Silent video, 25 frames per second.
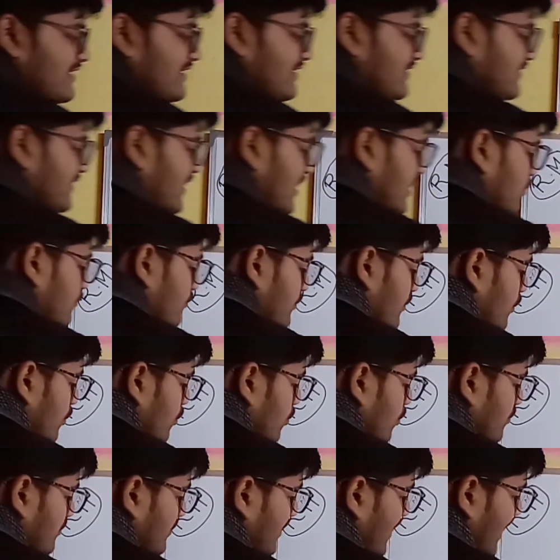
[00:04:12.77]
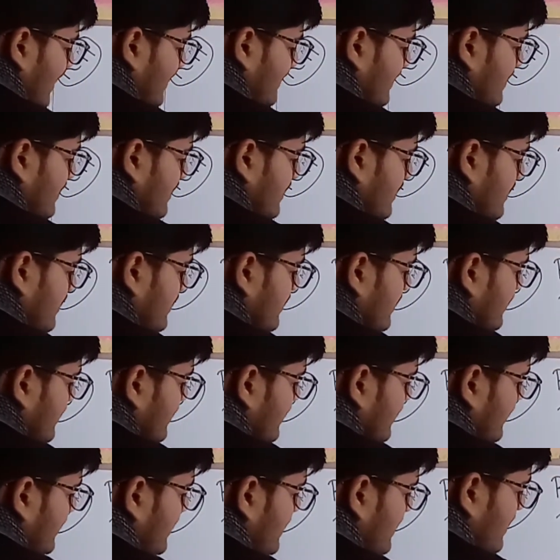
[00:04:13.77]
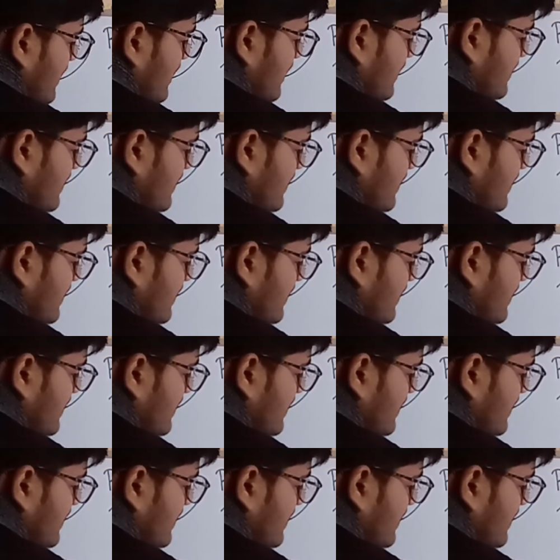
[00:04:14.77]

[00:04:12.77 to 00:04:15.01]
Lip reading: then we know that d